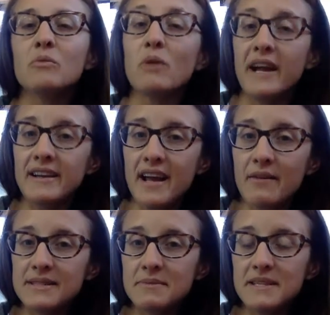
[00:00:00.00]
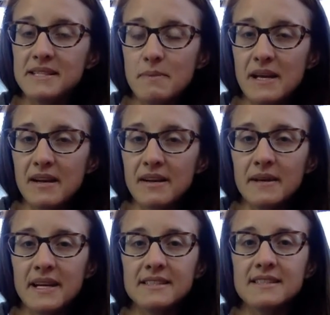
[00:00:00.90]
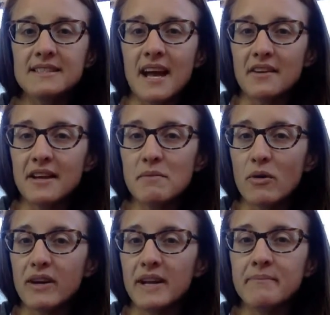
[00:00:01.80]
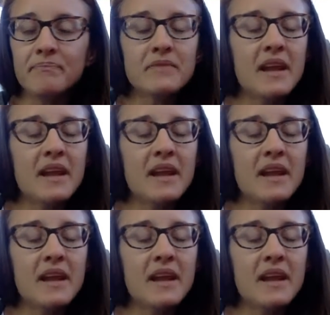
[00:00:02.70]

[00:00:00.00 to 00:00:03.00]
Right now, as we speak, it's Saturday morning,